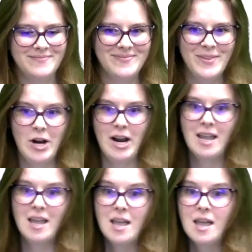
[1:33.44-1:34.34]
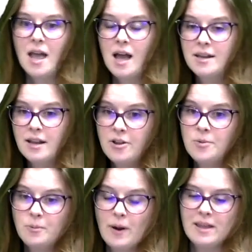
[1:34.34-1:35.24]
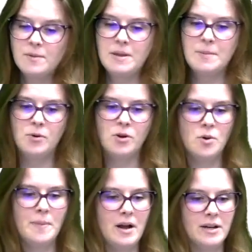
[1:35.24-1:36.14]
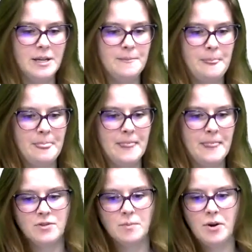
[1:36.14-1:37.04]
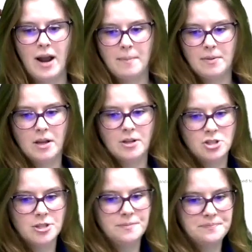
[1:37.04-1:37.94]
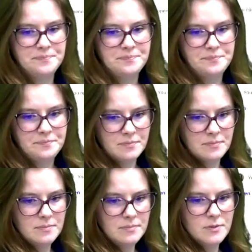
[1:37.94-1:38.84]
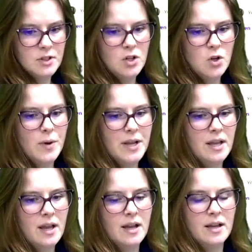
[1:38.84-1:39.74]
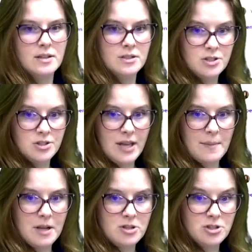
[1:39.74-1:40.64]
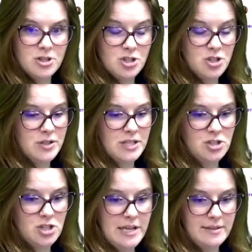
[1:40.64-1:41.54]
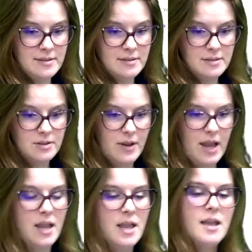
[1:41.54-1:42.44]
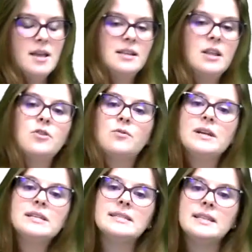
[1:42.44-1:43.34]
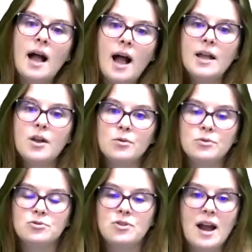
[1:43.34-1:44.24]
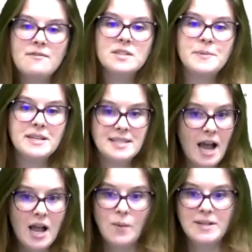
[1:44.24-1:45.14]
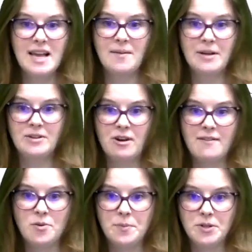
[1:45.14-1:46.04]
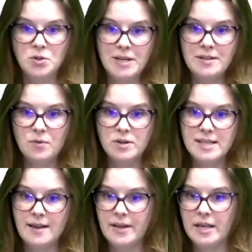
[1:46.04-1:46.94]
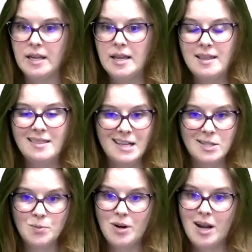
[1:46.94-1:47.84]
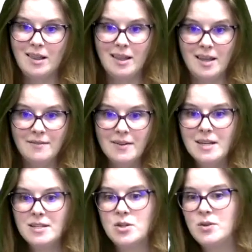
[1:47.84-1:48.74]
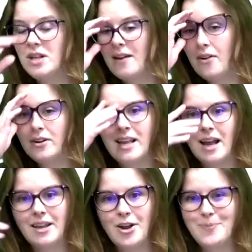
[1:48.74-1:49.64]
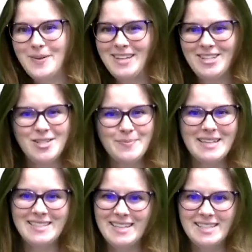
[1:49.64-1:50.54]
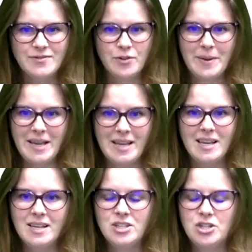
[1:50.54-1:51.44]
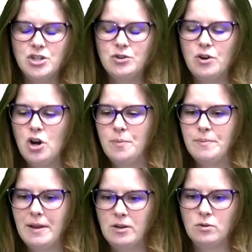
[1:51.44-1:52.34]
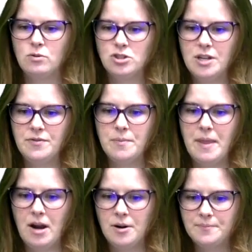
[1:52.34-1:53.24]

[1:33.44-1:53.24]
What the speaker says: All right. Another way that people go about it is from your app launcher, going to the app launcher and just choosing Sheets, okay? Now the reason that I go through Drive is because I always have my Drive open 24/7. That's where I live. So I've already got it open. It just makes sense for me to open my Google Sheet from there.